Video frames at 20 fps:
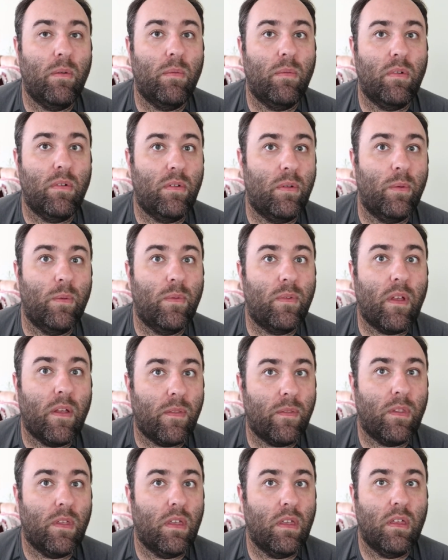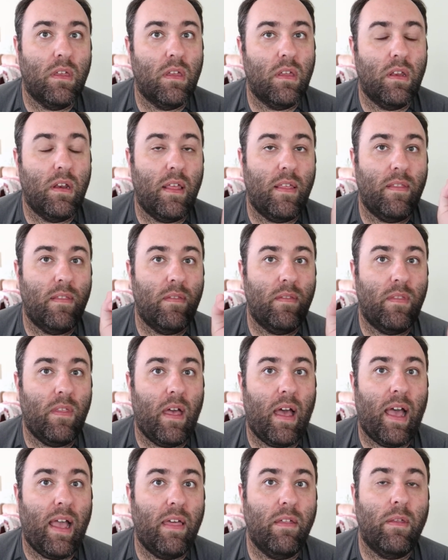will do something, and the
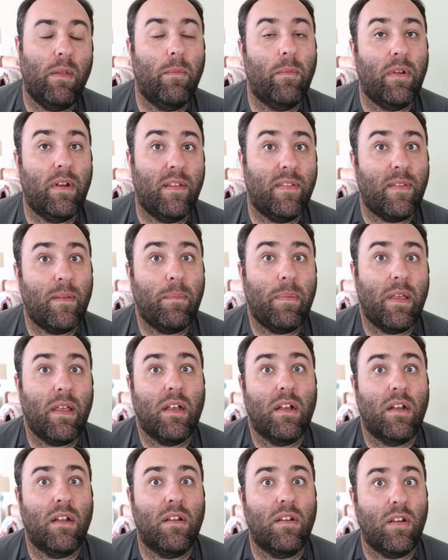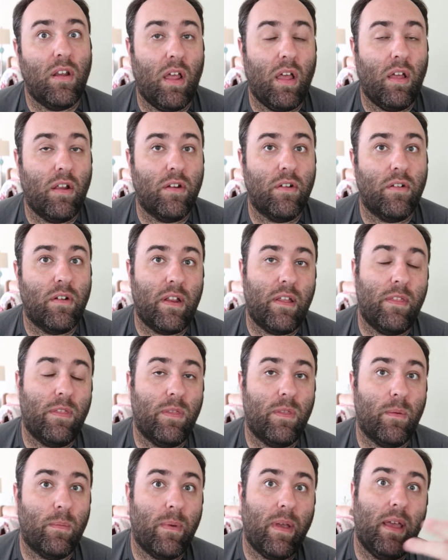island will disappear and underneath
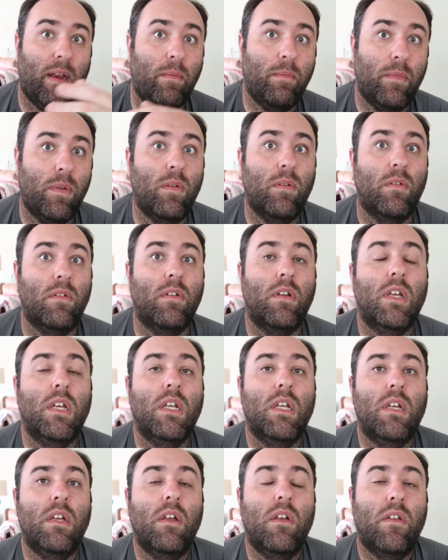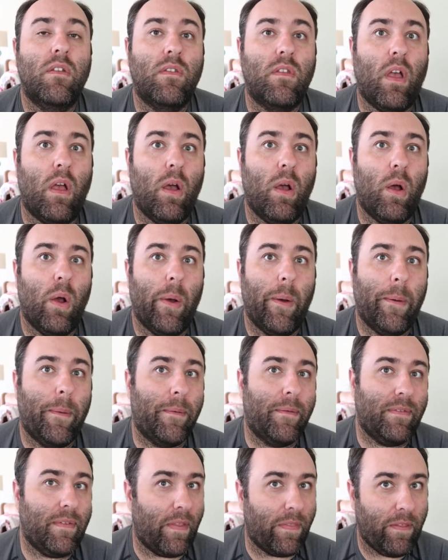the red moon. So,
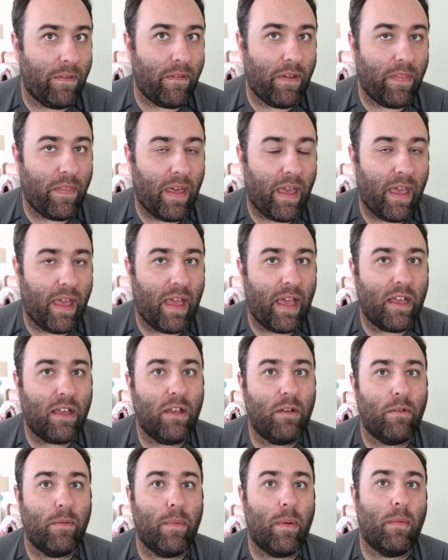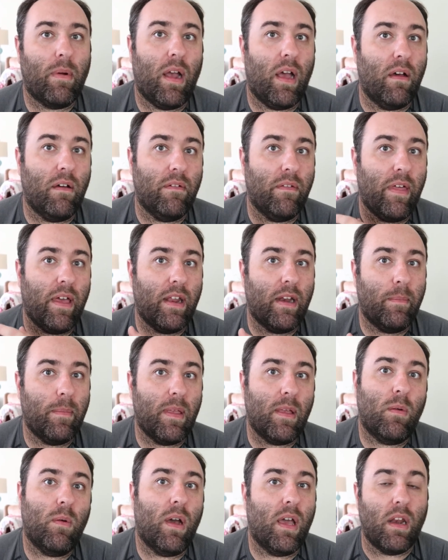something like that. I couldn't remember all of that, to be
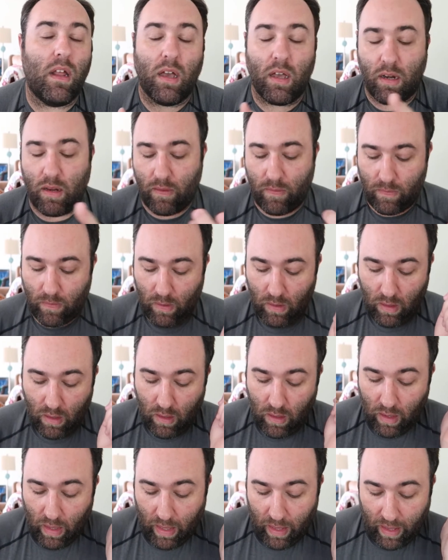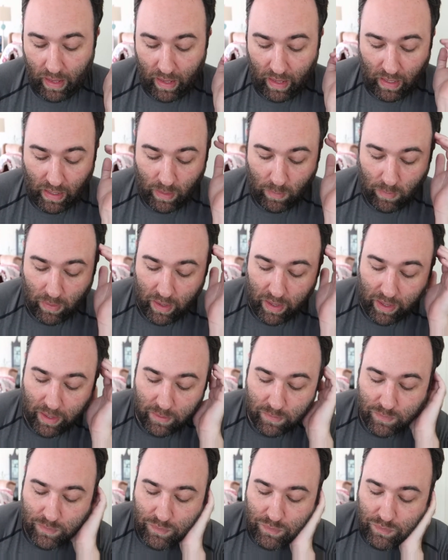quite honest. Anyway,
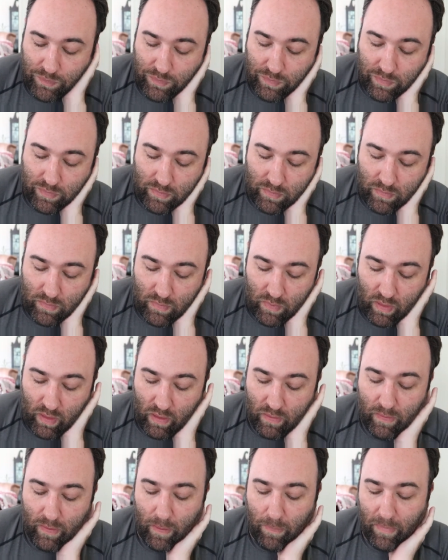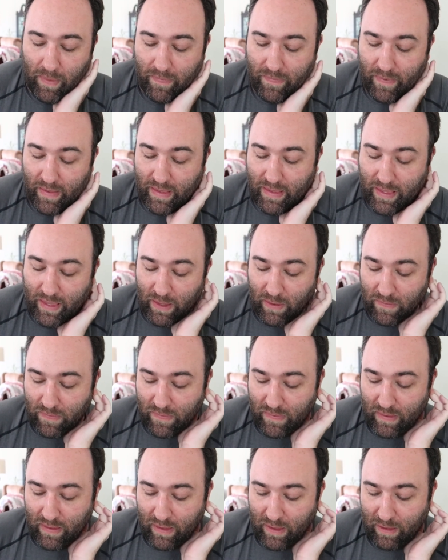so Misty
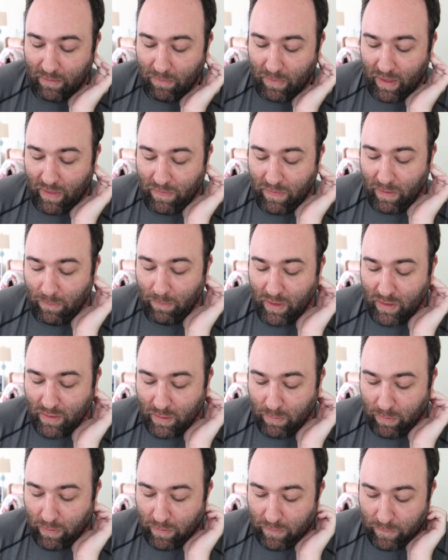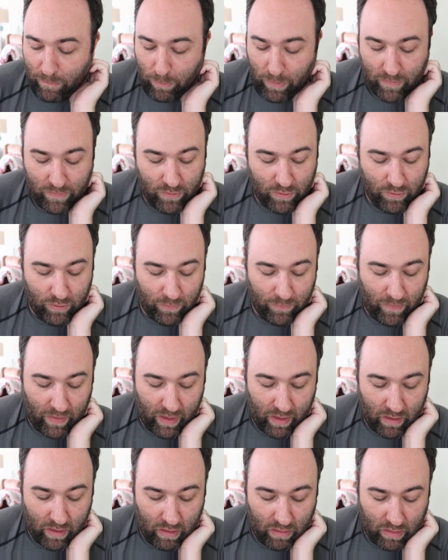guilts him, and cut to where this researcher
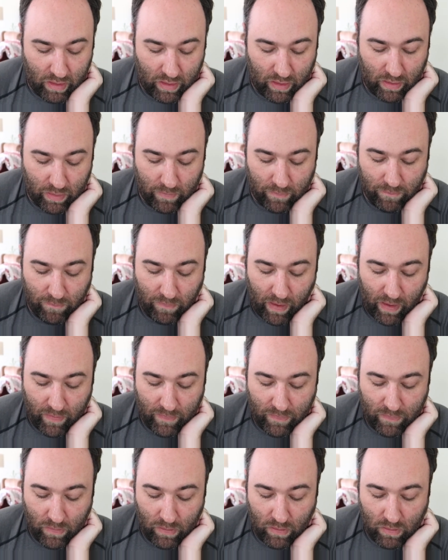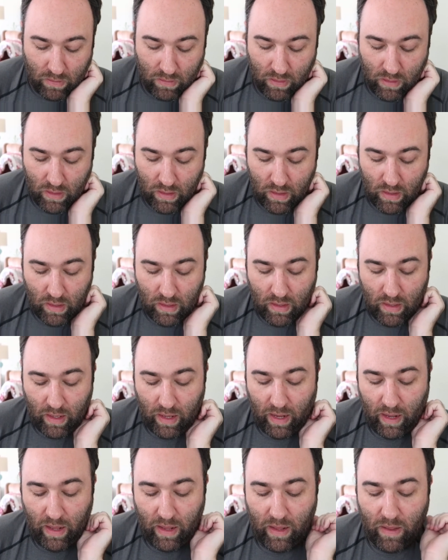found another fossil,
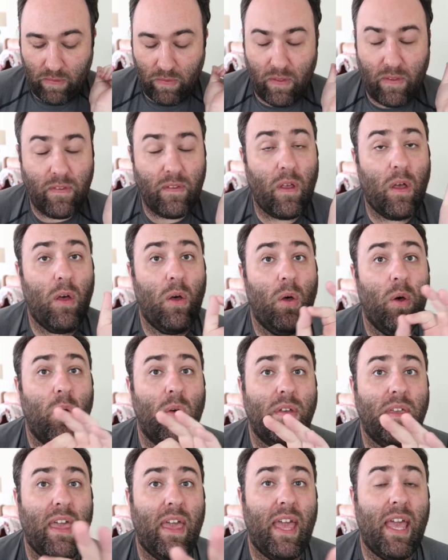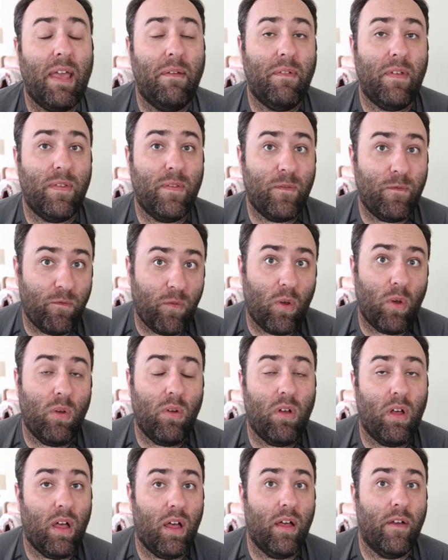and this whole cave is
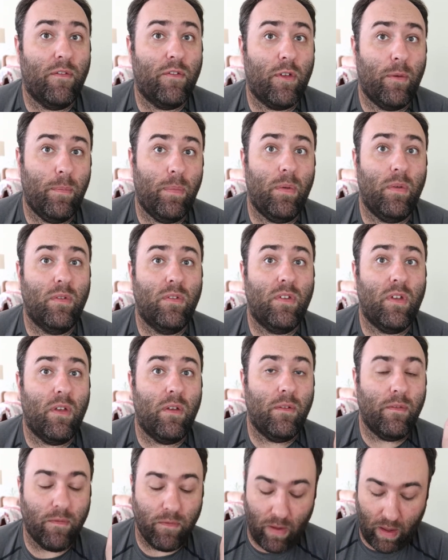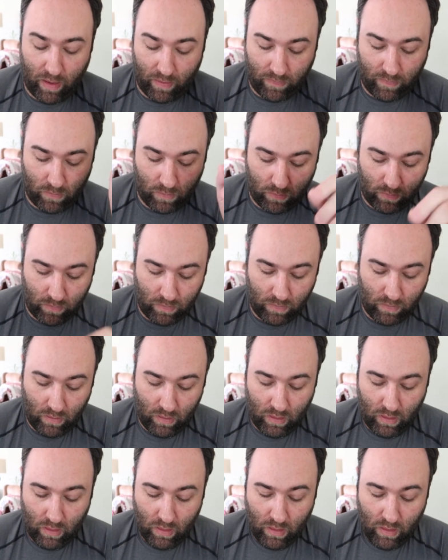full of Caputo fossils.
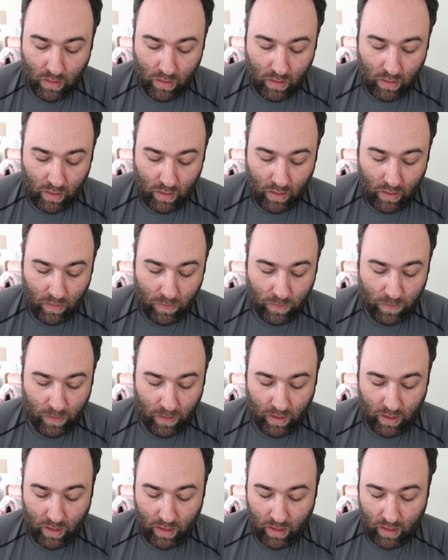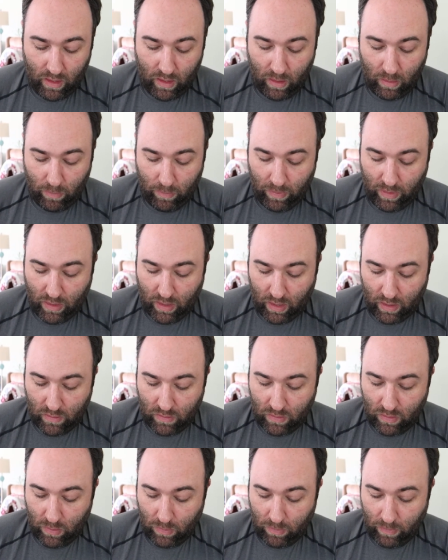Then we cut
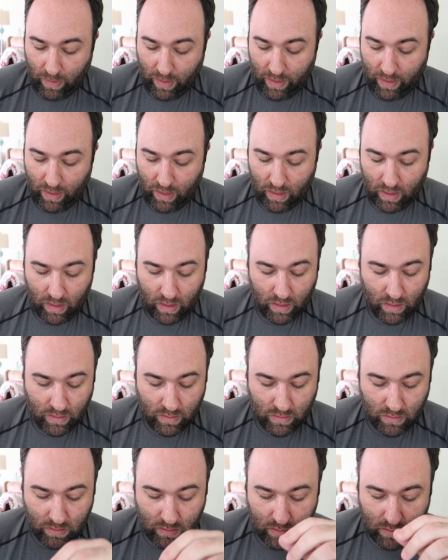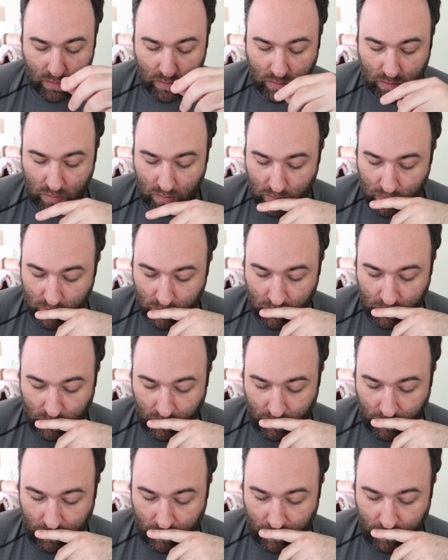to where,
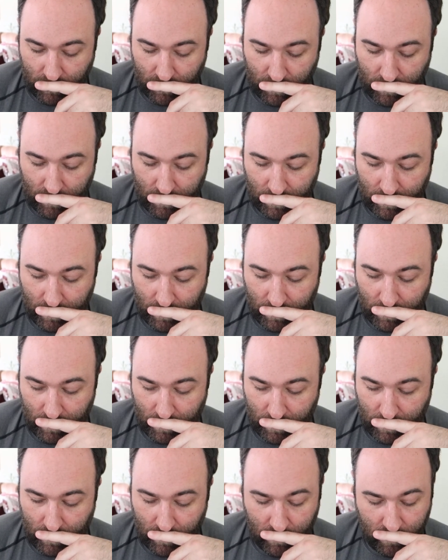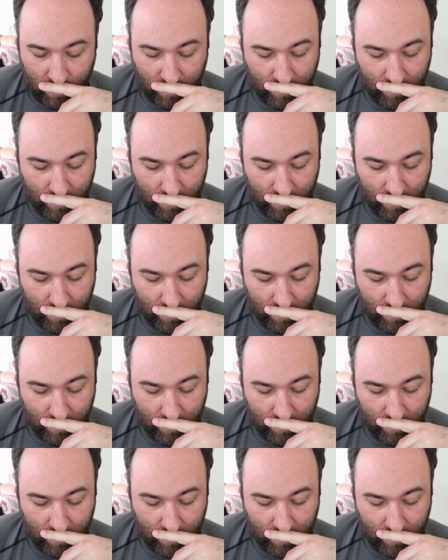let's see,